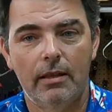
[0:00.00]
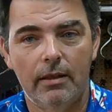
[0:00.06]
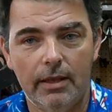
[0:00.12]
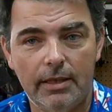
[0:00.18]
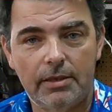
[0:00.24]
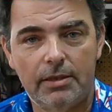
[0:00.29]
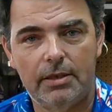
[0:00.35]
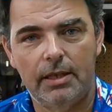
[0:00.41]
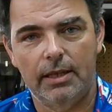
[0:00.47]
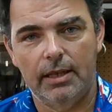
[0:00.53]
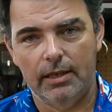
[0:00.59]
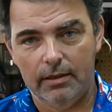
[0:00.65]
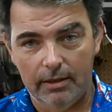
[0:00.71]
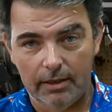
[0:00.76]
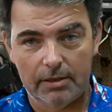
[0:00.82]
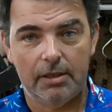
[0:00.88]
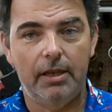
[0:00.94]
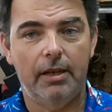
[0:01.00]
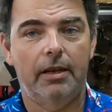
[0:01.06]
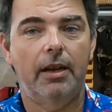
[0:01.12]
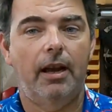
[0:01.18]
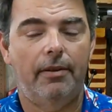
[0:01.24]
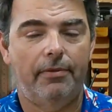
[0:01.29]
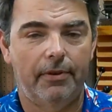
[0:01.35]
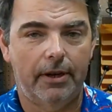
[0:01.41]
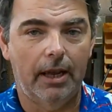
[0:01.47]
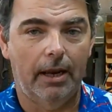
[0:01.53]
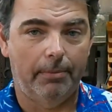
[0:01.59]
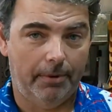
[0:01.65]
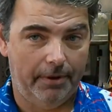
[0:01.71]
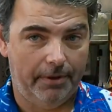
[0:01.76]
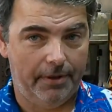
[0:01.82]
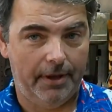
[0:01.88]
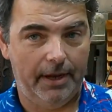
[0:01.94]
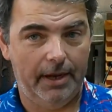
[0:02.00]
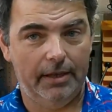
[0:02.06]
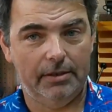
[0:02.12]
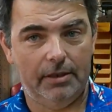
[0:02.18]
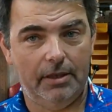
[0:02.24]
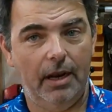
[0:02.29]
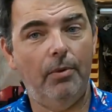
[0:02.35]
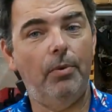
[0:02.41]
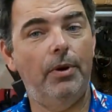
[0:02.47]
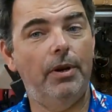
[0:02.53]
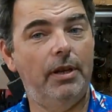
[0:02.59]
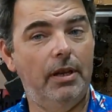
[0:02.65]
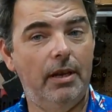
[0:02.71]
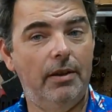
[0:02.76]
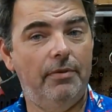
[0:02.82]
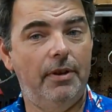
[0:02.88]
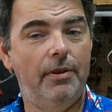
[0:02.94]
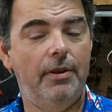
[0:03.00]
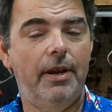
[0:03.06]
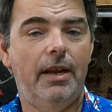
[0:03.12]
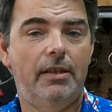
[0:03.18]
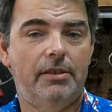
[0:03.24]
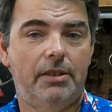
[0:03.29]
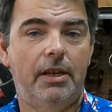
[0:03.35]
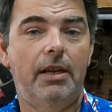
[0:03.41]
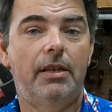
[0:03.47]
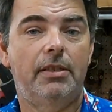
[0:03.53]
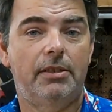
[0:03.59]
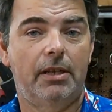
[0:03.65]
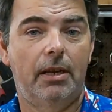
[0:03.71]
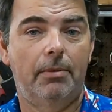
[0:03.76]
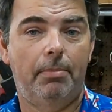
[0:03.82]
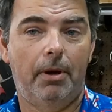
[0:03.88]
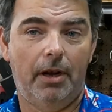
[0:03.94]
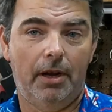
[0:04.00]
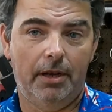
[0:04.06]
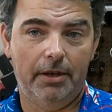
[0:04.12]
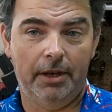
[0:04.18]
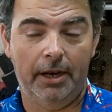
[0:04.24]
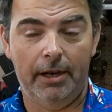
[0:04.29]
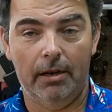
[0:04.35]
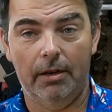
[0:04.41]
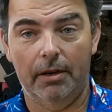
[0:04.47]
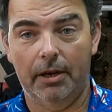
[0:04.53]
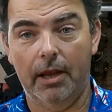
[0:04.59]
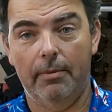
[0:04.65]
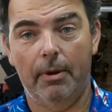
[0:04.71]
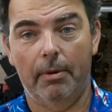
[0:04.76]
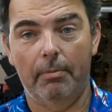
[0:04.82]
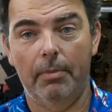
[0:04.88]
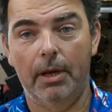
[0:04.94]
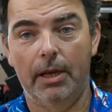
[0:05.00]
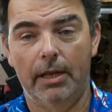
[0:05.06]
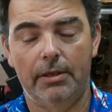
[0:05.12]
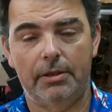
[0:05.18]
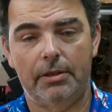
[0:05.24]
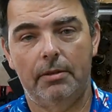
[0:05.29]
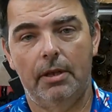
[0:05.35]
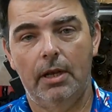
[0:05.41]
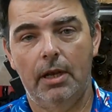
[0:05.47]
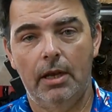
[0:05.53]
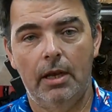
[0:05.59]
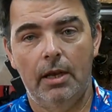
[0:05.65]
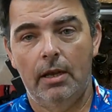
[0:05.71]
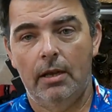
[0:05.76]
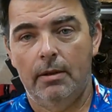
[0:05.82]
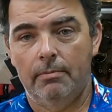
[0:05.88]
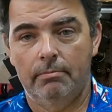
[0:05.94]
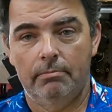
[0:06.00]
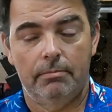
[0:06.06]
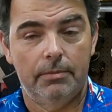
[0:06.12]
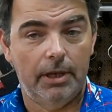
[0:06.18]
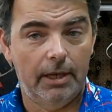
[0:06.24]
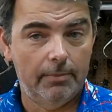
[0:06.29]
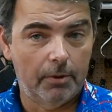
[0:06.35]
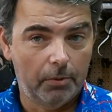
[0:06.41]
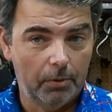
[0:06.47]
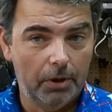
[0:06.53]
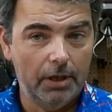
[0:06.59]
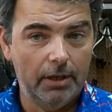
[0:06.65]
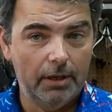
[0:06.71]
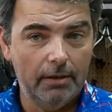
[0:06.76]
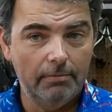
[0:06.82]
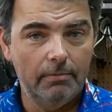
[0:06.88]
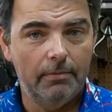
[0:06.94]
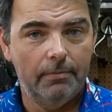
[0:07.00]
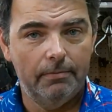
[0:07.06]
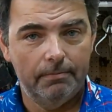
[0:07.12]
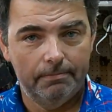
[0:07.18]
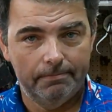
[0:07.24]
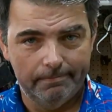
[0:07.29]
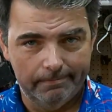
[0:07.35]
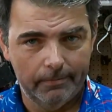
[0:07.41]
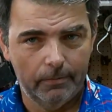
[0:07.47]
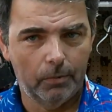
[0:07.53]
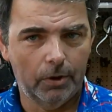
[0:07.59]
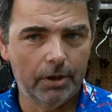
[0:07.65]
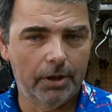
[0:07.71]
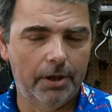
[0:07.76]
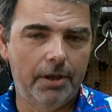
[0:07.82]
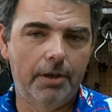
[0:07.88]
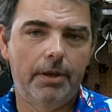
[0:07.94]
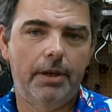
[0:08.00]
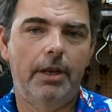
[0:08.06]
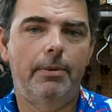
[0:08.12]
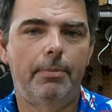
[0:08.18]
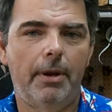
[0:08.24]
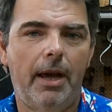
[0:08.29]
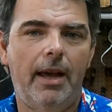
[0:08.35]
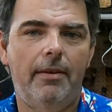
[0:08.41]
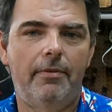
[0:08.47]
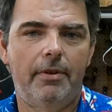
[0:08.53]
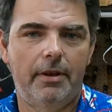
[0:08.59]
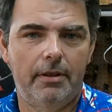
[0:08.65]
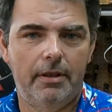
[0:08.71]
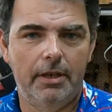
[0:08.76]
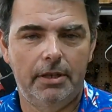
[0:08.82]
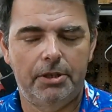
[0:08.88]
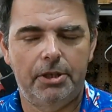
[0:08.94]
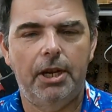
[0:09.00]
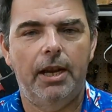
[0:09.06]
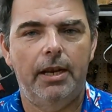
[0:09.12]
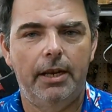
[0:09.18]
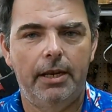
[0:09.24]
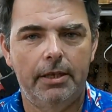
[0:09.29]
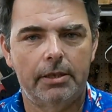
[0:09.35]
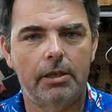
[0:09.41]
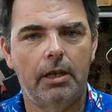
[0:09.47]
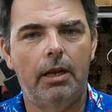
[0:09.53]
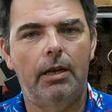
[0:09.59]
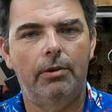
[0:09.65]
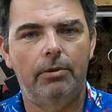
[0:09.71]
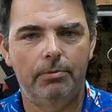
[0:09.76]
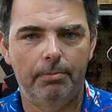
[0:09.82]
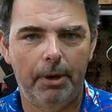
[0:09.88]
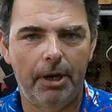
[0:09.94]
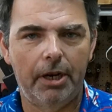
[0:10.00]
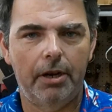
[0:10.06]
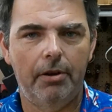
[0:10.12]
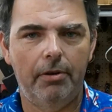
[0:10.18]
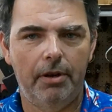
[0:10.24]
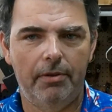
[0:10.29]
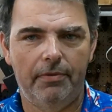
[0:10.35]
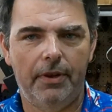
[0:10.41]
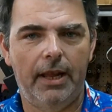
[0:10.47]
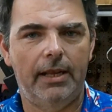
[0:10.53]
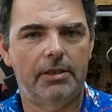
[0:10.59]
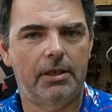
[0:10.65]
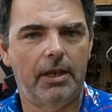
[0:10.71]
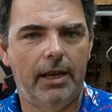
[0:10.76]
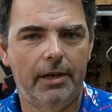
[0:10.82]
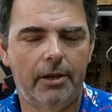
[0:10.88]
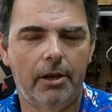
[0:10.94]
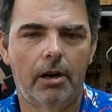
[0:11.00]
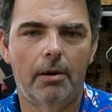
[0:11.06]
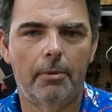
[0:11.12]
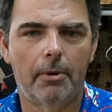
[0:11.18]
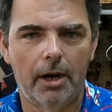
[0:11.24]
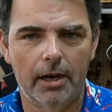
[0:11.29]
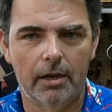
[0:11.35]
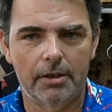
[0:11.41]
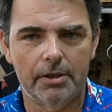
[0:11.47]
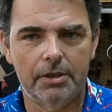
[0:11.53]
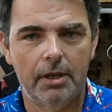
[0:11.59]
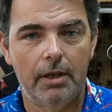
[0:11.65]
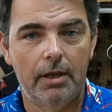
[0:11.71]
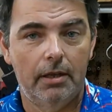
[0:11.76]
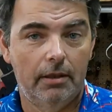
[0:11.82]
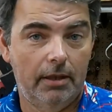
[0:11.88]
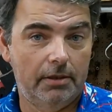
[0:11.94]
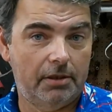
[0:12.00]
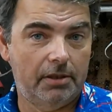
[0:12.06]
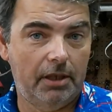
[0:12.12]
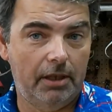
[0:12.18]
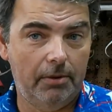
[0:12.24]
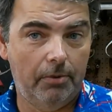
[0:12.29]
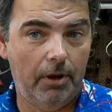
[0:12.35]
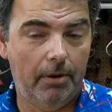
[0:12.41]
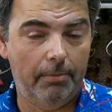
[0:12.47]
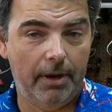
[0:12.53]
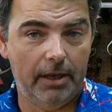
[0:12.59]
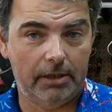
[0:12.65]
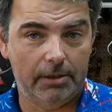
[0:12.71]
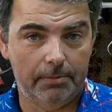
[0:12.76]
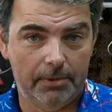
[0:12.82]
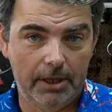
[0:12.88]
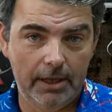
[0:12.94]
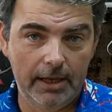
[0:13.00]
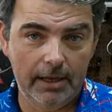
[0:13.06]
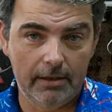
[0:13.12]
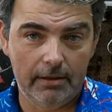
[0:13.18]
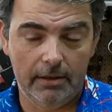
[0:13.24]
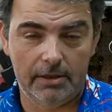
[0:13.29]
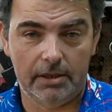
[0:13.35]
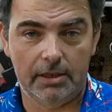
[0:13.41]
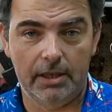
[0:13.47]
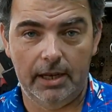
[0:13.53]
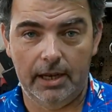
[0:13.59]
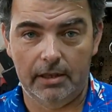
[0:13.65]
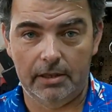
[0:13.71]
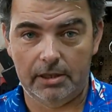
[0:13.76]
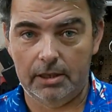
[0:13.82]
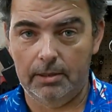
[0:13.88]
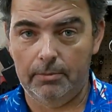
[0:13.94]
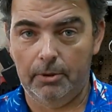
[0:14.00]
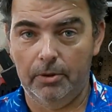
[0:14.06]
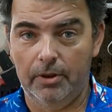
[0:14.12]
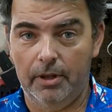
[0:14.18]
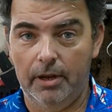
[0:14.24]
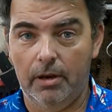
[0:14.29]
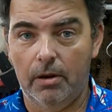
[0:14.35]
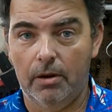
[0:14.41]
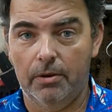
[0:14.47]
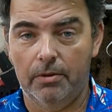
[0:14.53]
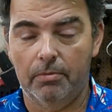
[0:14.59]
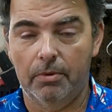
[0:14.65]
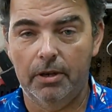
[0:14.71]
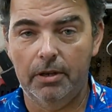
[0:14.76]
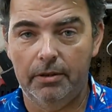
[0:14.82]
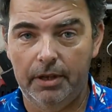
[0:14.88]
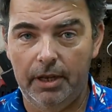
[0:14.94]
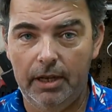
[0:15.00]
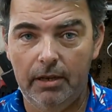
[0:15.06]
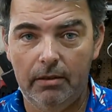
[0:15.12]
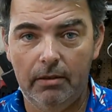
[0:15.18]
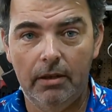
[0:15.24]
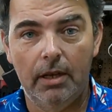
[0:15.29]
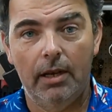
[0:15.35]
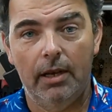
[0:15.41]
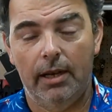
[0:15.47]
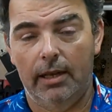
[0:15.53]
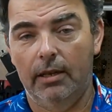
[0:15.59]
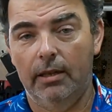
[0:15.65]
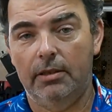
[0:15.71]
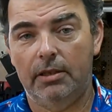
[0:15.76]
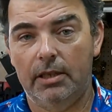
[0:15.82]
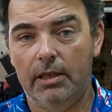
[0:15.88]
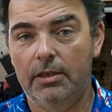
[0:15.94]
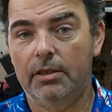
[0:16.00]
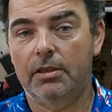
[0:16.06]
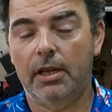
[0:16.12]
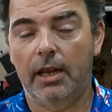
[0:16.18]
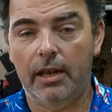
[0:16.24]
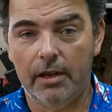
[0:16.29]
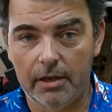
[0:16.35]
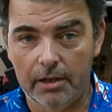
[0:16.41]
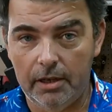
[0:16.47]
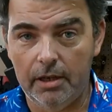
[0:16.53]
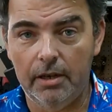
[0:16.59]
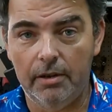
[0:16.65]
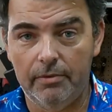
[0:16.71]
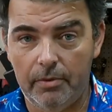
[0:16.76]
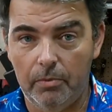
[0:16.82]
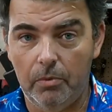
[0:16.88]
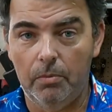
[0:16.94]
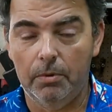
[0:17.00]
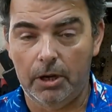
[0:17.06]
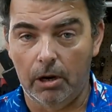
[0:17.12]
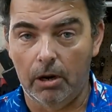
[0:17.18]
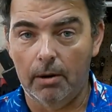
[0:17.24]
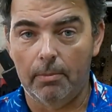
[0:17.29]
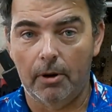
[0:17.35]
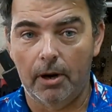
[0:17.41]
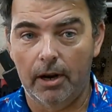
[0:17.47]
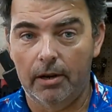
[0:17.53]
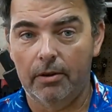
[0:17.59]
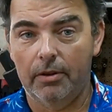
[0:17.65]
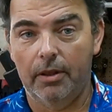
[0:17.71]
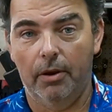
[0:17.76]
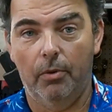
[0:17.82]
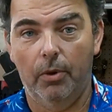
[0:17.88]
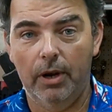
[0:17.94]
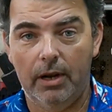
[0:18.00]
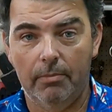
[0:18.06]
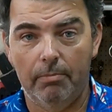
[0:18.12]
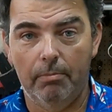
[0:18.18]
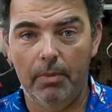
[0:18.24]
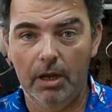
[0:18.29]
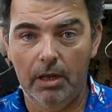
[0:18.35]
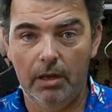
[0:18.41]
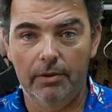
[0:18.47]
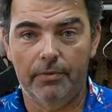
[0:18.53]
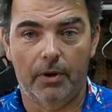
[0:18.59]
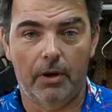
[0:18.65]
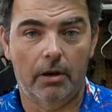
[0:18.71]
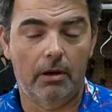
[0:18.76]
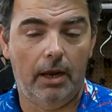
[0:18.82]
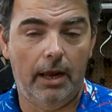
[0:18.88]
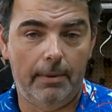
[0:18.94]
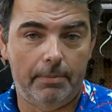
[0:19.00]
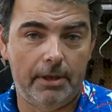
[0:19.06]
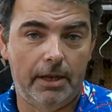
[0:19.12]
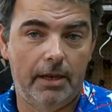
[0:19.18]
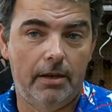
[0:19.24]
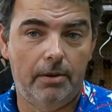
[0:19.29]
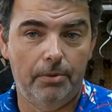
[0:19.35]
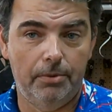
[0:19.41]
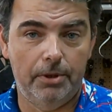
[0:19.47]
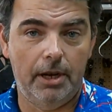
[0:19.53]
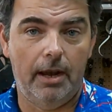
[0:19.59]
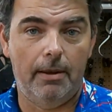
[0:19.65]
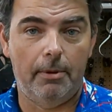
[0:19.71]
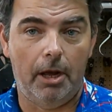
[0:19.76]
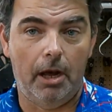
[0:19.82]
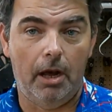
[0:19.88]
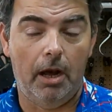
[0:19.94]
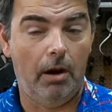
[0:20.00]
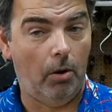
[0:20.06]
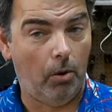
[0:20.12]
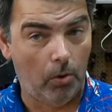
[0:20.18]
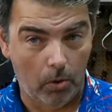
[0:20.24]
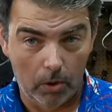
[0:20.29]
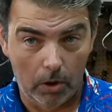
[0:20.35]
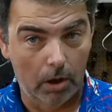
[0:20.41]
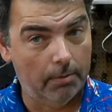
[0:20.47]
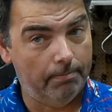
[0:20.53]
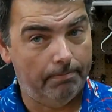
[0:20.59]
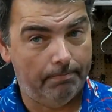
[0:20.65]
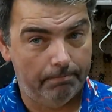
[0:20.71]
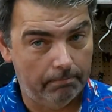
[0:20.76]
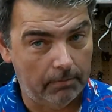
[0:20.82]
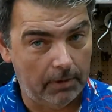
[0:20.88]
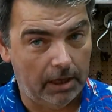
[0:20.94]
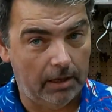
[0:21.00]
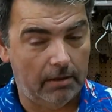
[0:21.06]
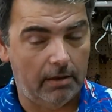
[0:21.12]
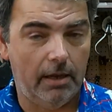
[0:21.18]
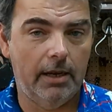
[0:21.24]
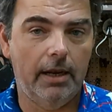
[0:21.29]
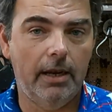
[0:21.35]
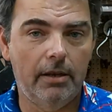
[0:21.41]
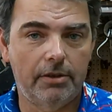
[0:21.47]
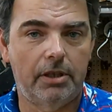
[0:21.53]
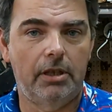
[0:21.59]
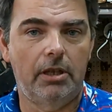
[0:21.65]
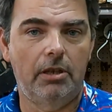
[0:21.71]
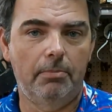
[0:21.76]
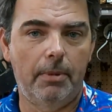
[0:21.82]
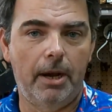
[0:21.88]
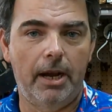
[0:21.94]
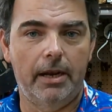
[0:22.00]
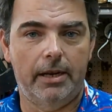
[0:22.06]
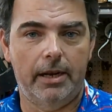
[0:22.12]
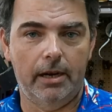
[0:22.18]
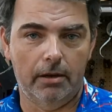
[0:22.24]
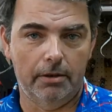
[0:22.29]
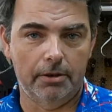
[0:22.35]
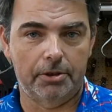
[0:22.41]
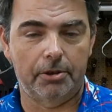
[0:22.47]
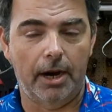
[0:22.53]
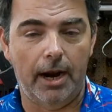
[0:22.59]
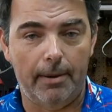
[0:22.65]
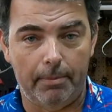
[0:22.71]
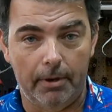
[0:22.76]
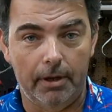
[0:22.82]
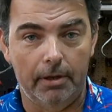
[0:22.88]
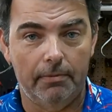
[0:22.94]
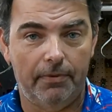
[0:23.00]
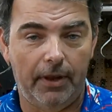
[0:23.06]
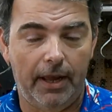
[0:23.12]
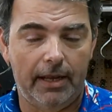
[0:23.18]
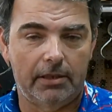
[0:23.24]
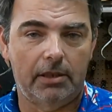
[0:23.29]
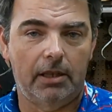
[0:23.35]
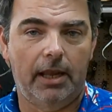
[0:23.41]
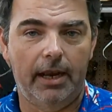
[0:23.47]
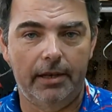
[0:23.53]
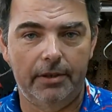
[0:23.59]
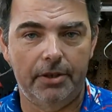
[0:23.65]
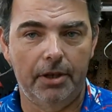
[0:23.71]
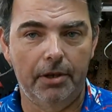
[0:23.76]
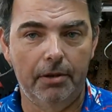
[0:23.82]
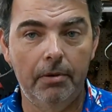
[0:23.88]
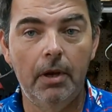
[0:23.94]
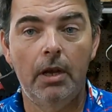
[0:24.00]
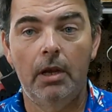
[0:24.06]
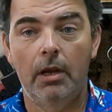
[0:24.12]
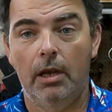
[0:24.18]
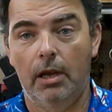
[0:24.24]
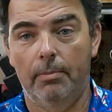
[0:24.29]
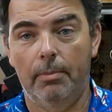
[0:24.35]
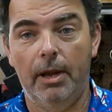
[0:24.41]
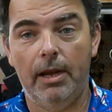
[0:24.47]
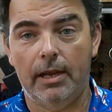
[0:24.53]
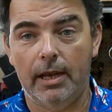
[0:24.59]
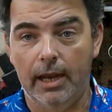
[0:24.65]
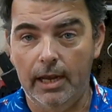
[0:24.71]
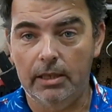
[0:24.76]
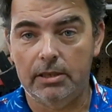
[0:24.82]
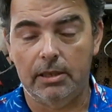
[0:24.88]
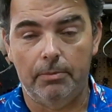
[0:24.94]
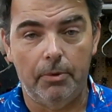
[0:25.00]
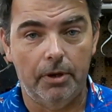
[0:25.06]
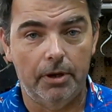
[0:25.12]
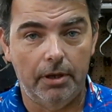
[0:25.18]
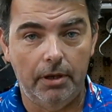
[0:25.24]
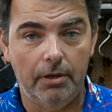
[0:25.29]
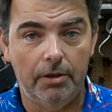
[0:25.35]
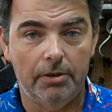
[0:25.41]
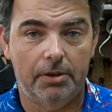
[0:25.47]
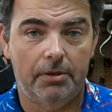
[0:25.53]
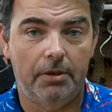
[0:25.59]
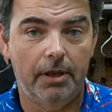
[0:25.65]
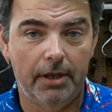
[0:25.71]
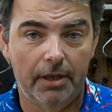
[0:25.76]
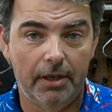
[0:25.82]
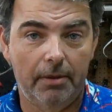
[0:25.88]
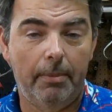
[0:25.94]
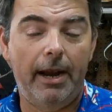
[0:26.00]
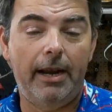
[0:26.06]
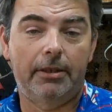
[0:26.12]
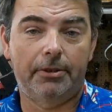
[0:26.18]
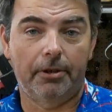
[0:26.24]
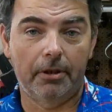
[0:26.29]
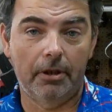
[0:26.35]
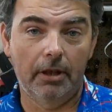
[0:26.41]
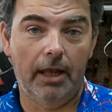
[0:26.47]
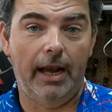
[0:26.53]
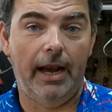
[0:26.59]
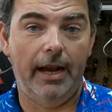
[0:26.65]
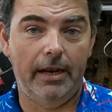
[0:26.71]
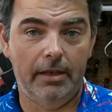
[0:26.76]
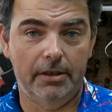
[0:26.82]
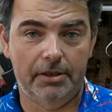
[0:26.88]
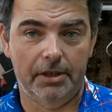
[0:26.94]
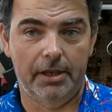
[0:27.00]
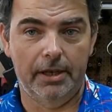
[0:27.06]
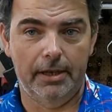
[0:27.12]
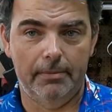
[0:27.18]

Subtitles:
let's tick off a couple of things that I want to give you guys a heads up on here in the coming months. Number one, we're going to do a deep dive into these Chinese clone Minkuni flat slide carburetors. Let's see what makes them tick. Let's see how similar they are to the real deal. And let's see just how good of a carburetor that we can build for a clapped out old Yamaha or anything else that you might care to strap a flat slide to. In my case, I'm going to use the Bastard Glide as